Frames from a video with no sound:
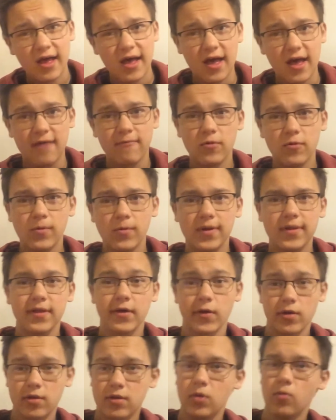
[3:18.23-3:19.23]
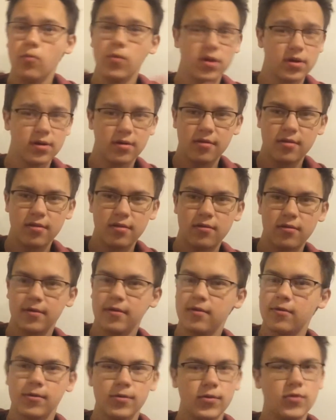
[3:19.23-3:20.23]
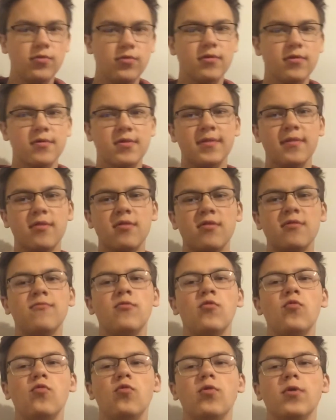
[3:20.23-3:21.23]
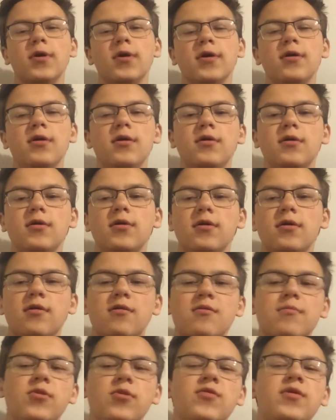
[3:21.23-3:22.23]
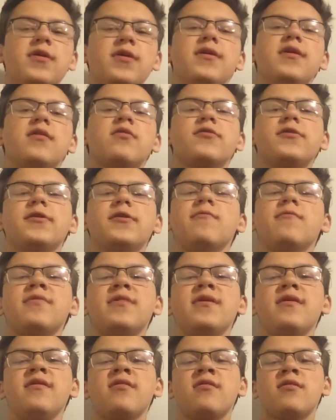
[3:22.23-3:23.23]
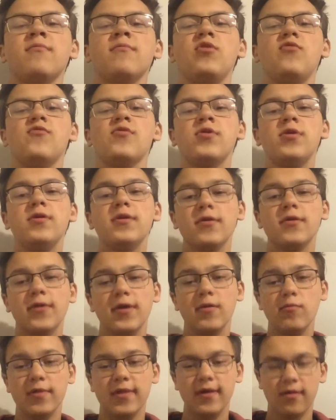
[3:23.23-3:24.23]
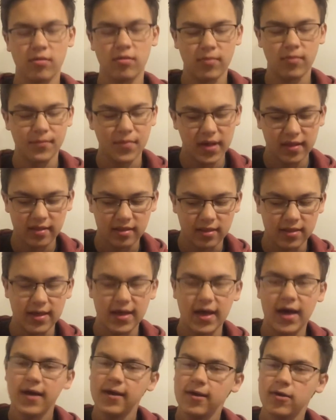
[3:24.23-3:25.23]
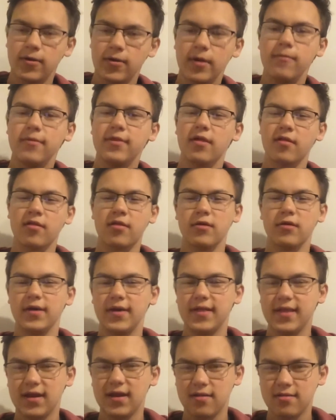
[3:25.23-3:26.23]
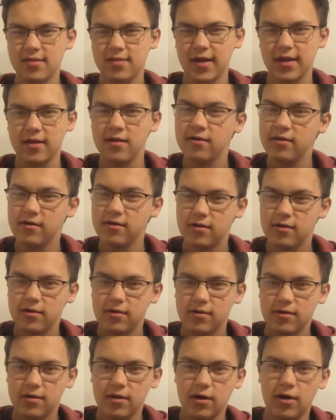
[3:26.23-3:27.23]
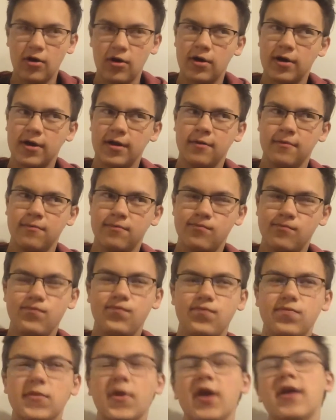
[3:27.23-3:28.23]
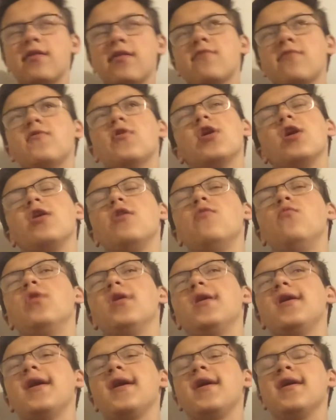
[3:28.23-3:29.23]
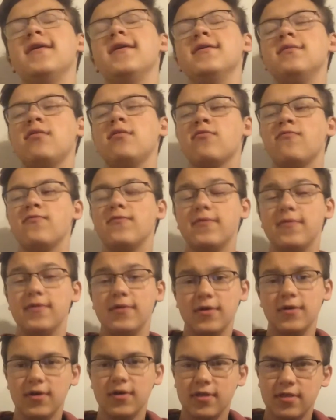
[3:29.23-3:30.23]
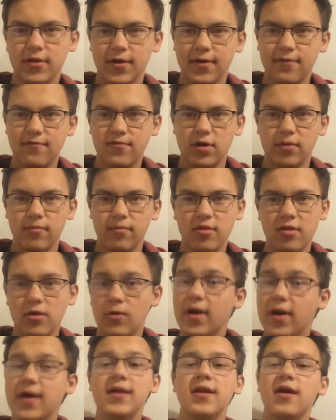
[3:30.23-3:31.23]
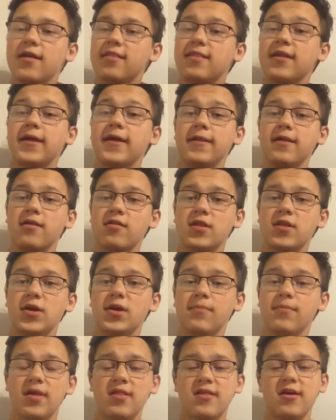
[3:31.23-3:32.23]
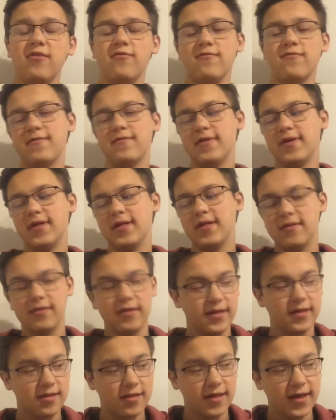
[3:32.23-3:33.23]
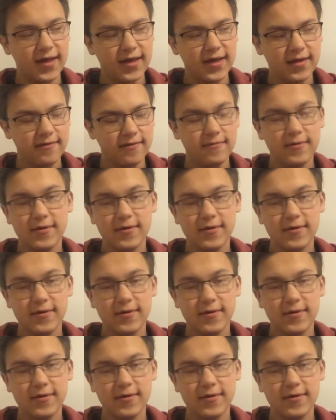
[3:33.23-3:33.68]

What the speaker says: everyone, there's no winners or losers in the civil war. Some of you could disagree with this, some of you could agree with this, but basically I agree with this theory that is said on Safari, where I got this theory from, so I'm not thinking of this theory myself. I